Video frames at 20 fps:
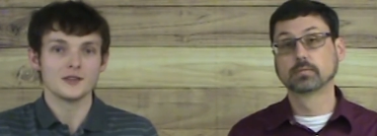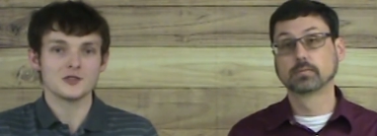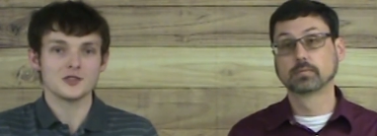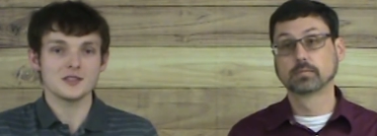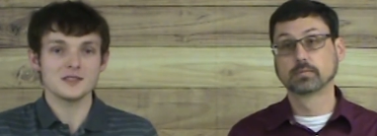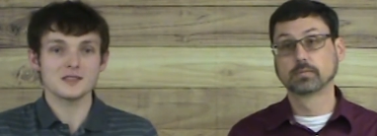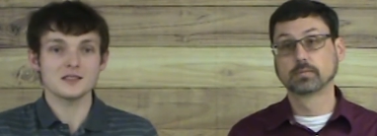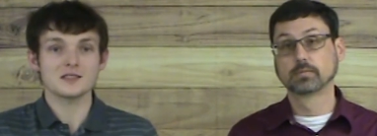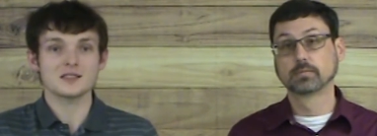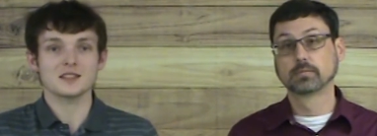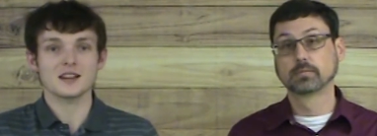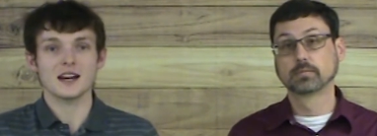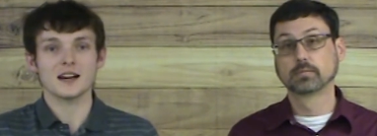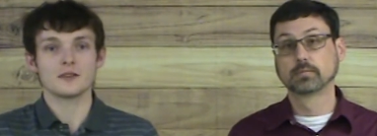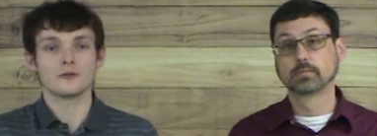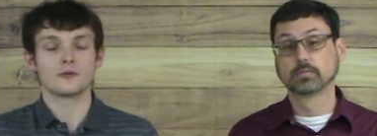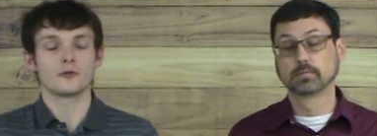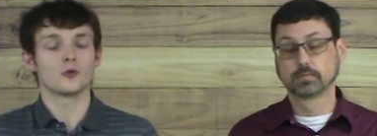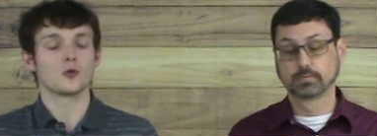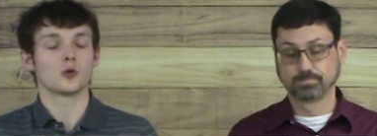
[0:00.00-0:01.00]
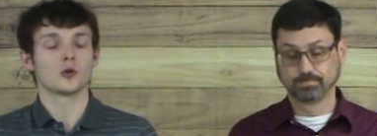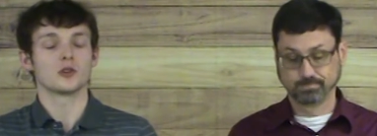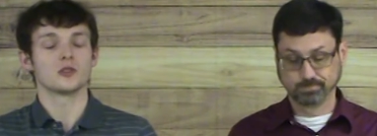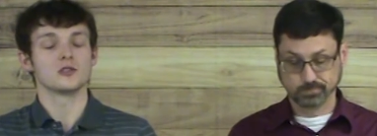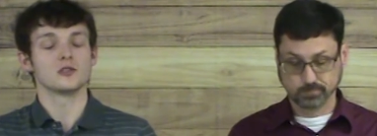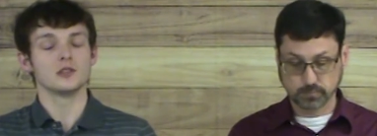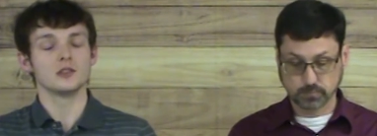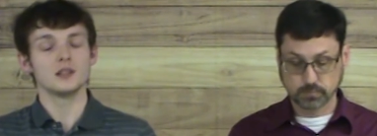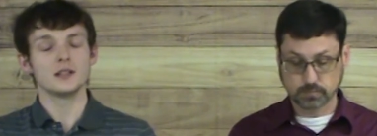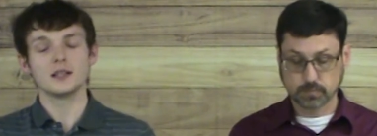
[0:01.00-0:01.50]
Speaker 1: Jesus died for
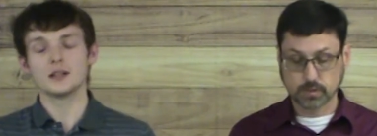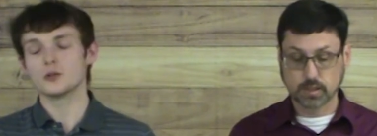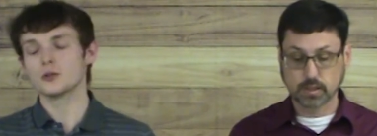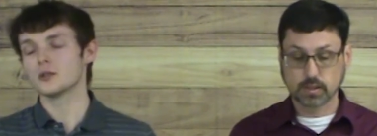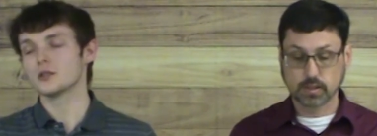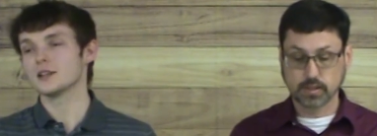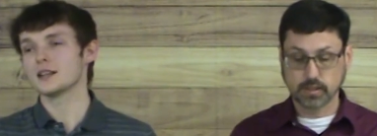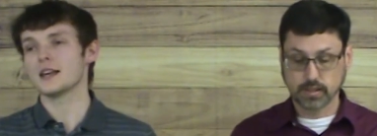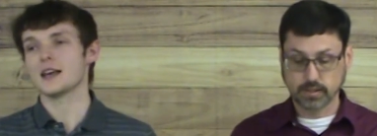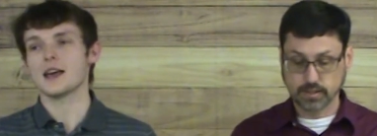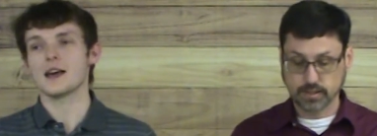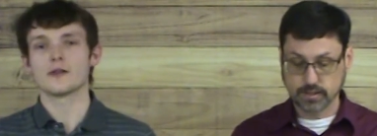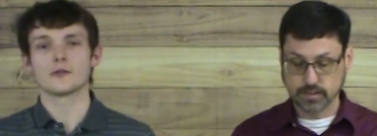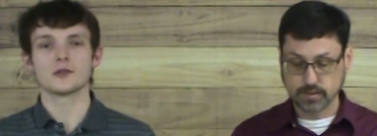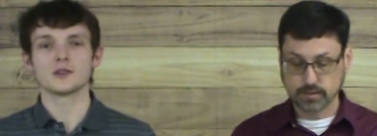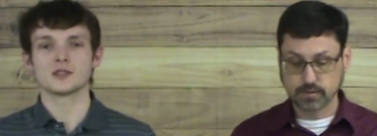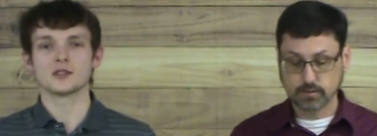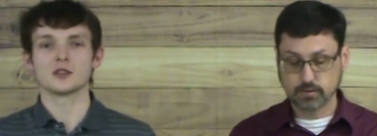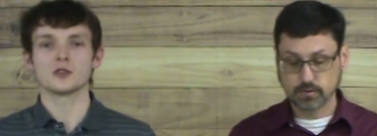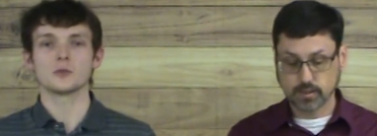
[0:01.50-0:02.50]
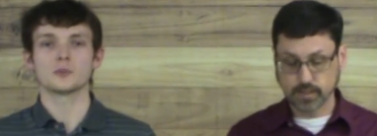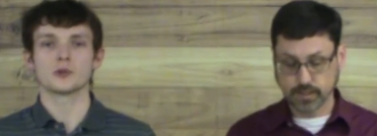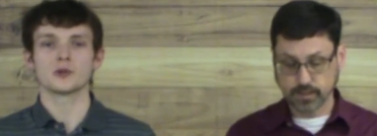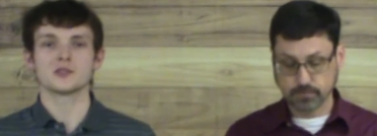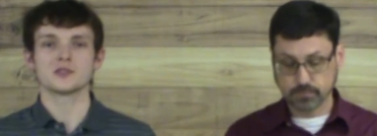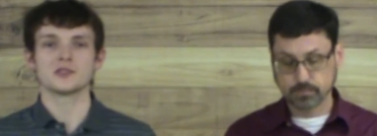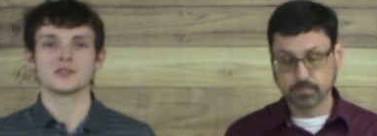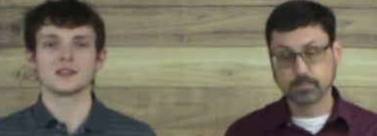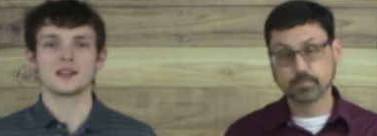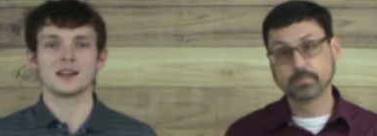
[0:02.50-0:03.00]
literally every single right.
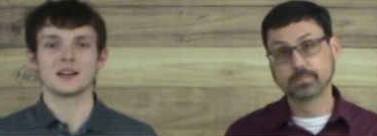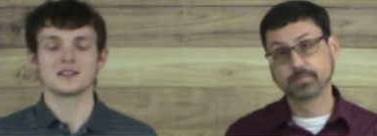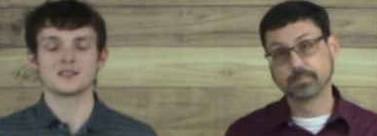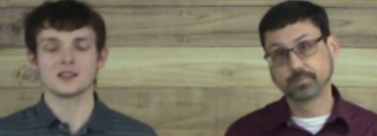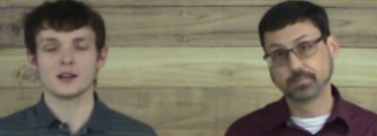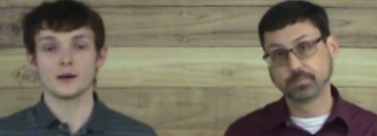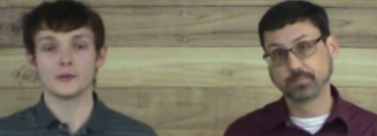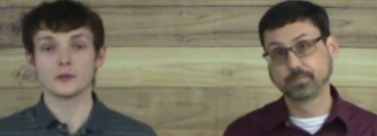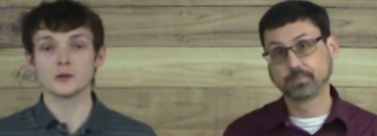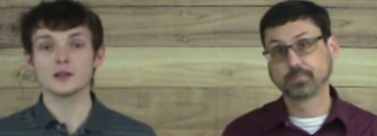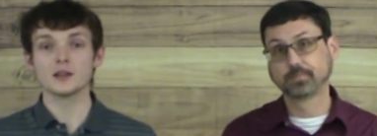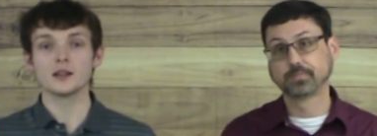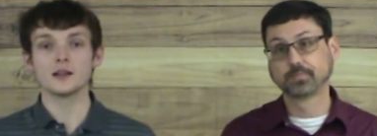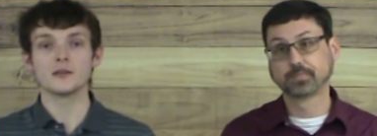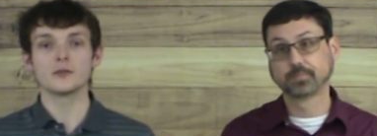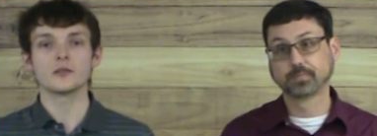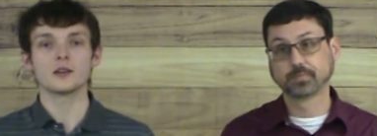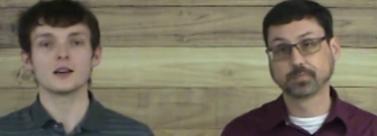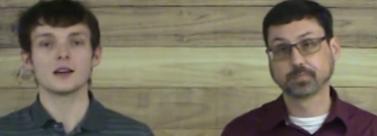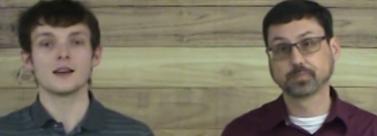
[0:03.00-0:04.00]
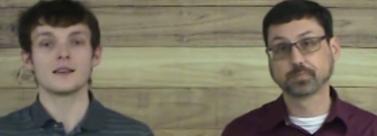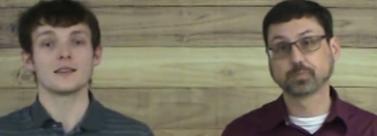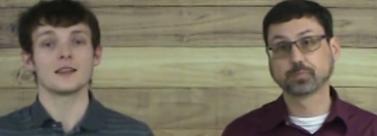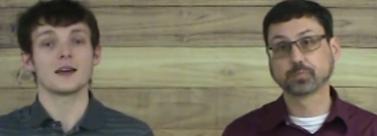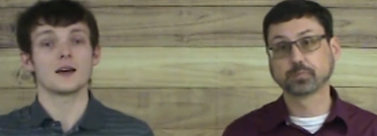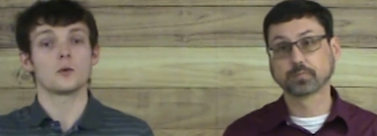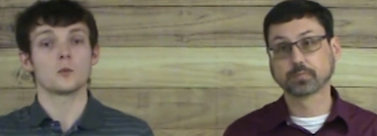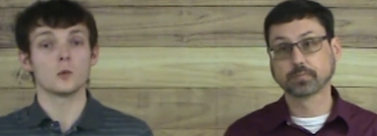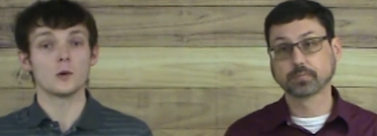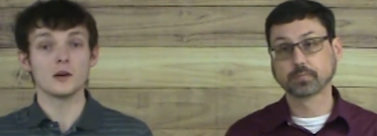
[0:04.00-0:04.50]
person that has ever lived and
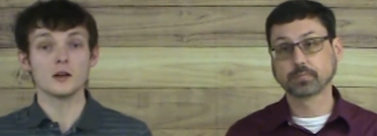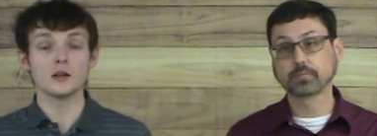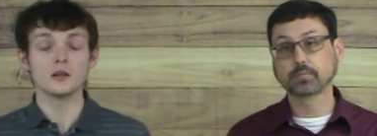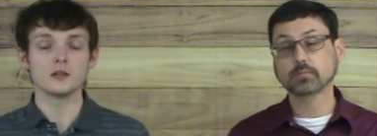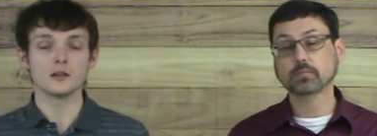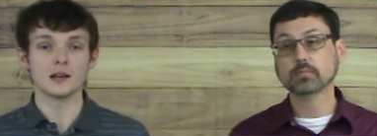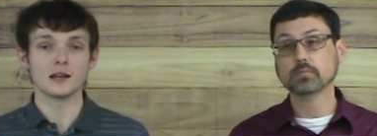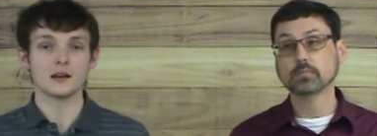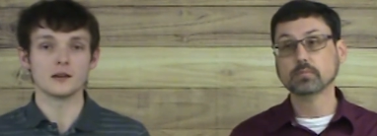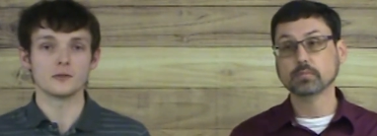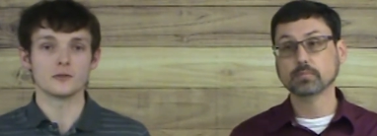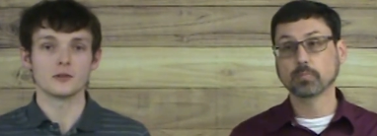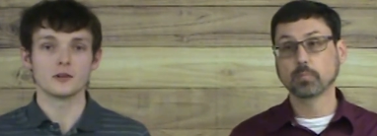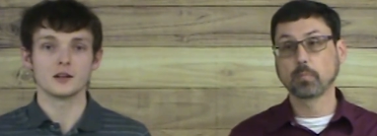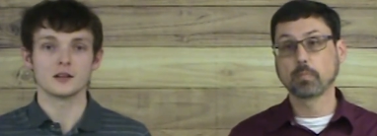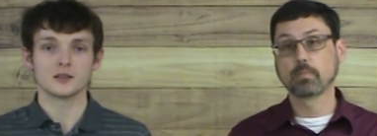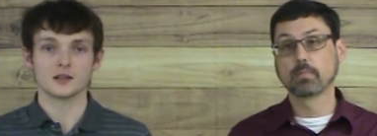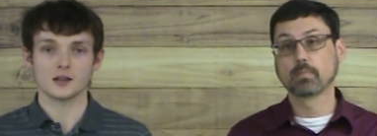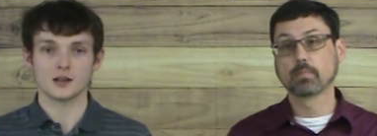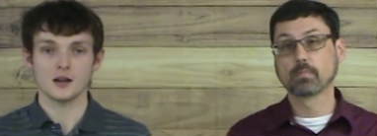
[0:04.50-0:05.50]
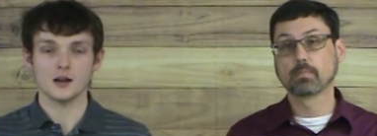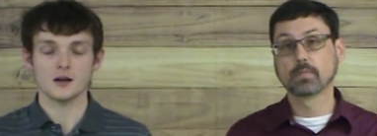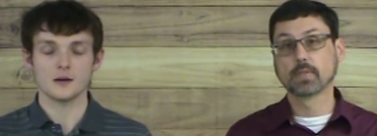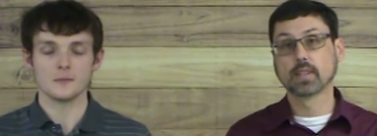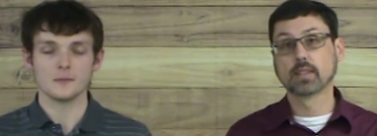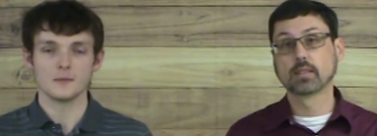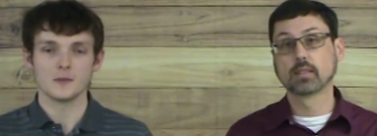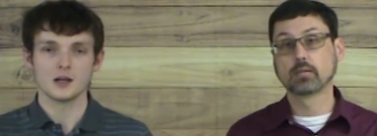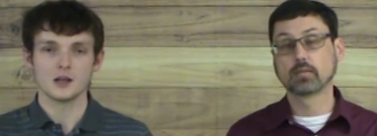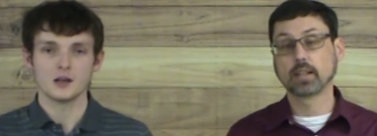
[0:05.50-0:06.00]
that will live to
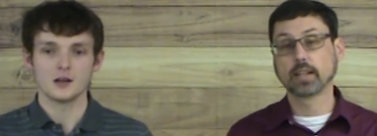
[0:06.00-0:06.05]
come.